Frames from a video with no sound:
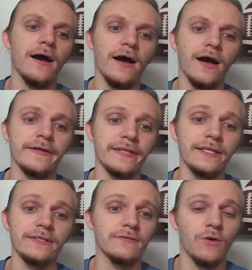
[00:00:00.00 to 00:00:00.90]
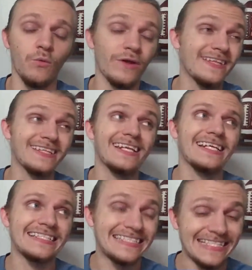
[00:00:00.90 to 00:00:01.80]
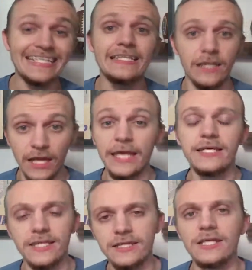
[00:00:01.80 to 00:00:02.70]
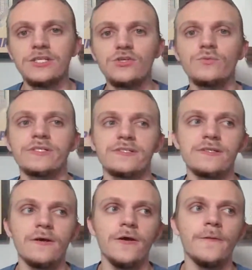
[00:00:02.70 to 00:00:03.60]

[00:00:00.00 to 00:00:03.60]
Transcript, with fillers: Uh, then one thing that I did like that they do is